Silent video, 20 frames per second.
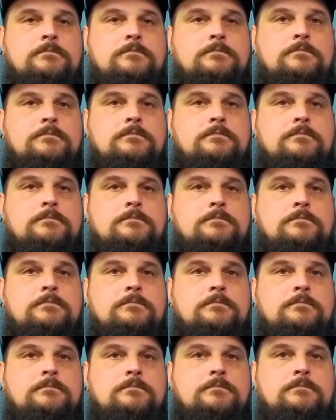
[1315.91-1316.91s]

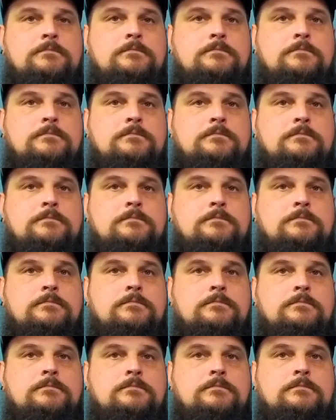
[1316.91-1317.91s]

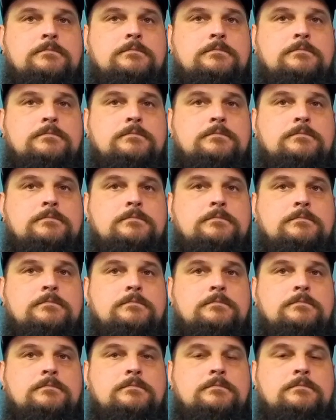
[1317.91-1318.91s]

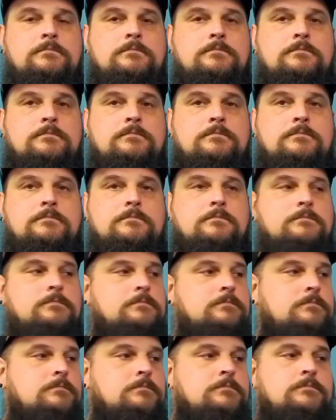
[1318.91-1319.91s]

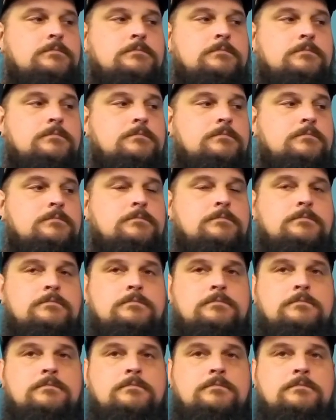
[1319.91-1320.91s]

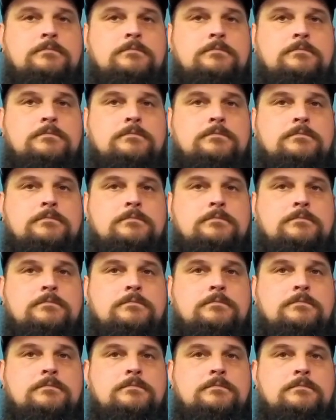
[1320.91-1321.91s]

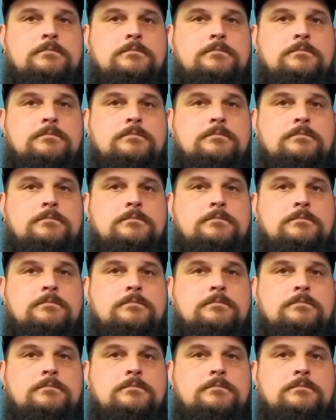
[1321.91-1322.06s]
No words are spoken by the person on screen.